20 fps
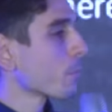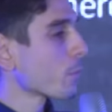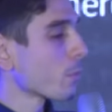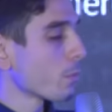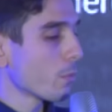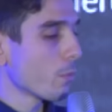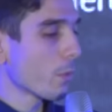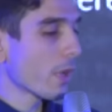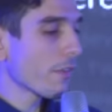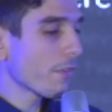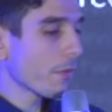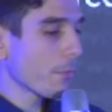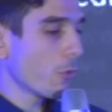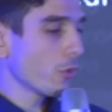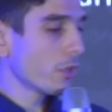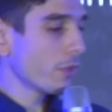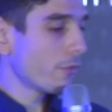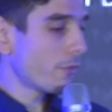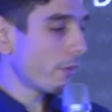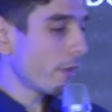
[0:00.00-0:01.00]
we have a
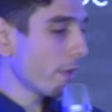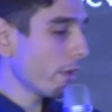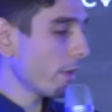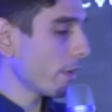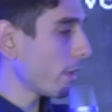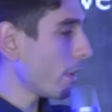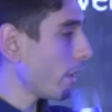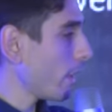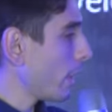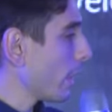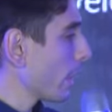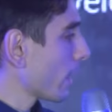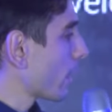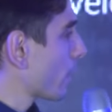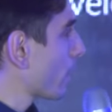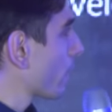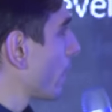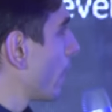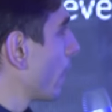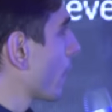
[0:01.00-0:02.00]
modifier like,
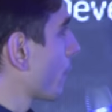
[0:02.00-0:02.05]
like